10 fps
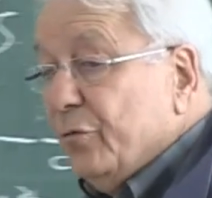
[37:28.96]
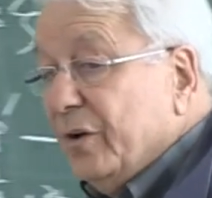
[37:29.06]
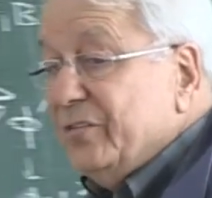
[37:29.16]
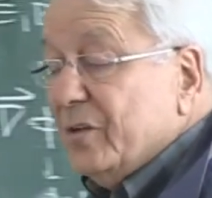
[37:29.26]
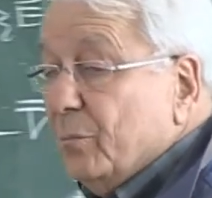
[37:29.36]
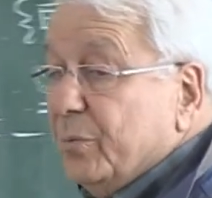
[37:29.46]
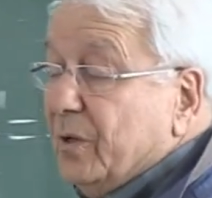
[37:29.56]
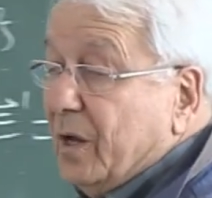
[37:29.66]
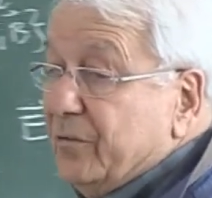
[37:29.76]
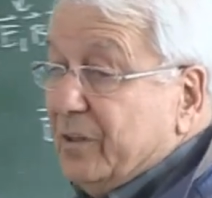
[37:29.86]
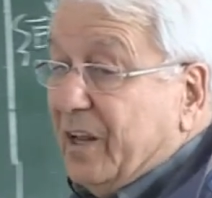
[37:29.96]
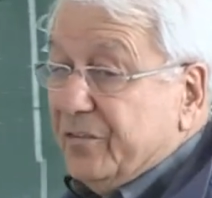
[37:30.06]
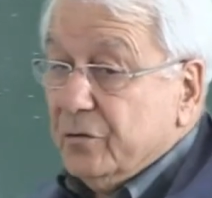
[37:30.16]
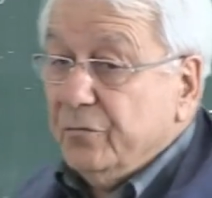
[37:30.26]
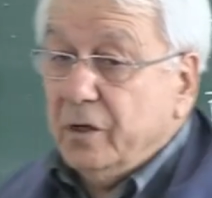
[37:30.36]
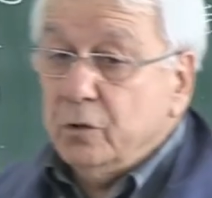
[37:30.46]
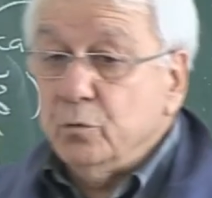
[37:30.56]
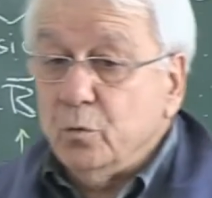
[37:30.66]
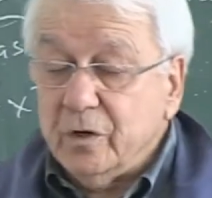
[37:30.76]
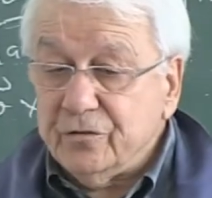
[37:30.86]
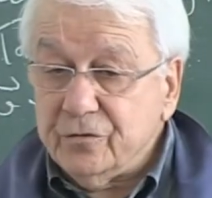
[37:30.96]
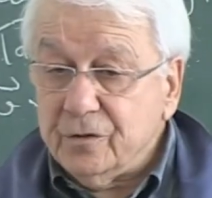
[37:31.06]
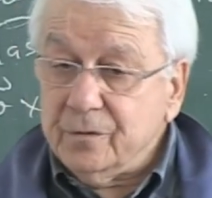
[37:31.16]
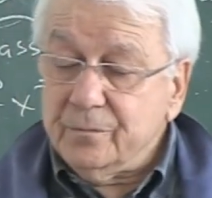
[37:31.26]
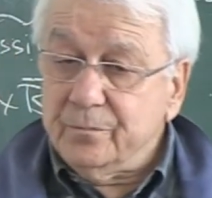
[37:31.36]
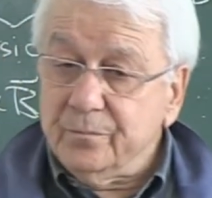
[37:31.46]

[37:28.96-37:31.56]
For example, I will ask the following question.